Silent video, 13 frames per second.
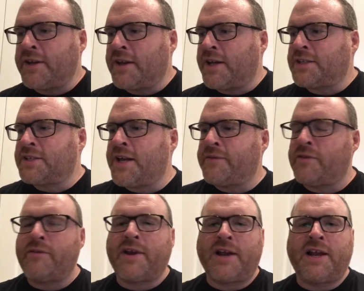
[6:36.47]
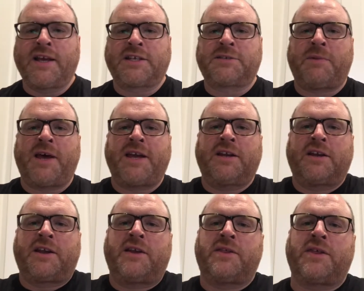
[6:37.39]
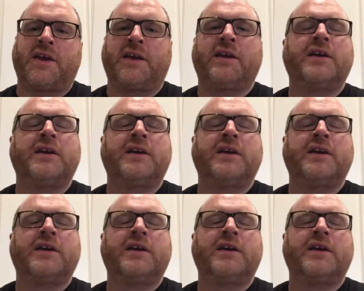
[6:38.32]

That's never really explained, I don't think.